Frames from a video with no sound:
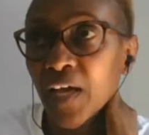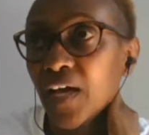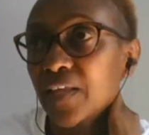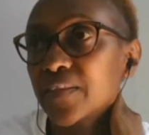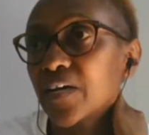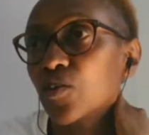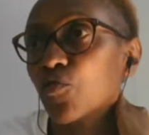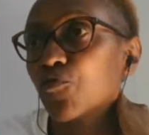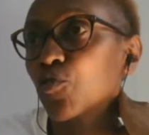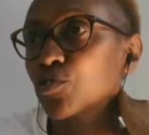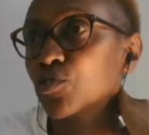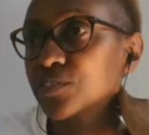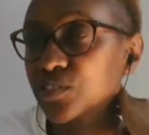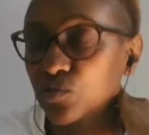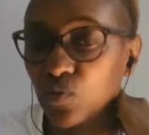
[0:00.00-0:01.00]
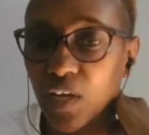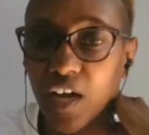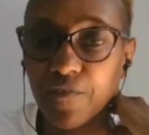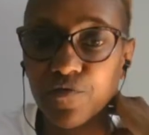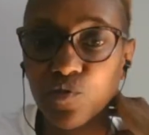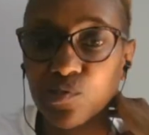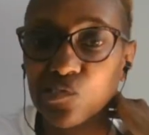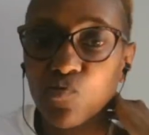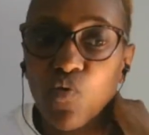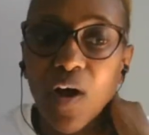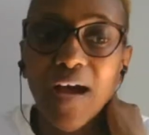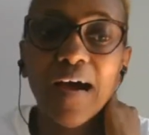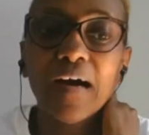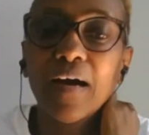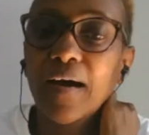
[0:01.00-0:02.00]
And then, of course, you'll have those who
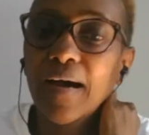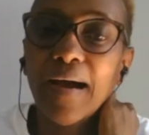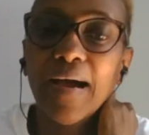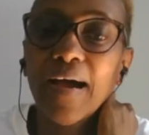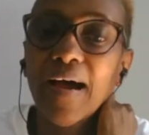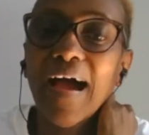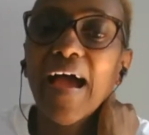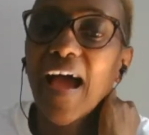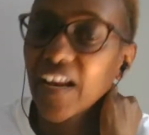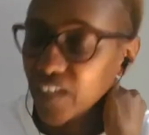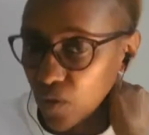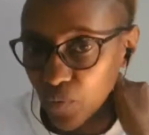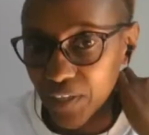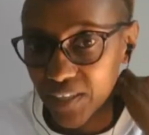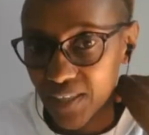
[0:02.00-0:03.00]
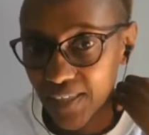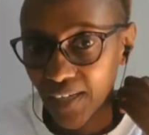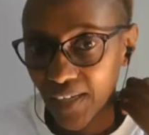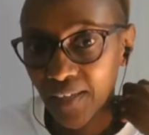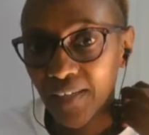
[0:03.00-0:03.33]
are underweight.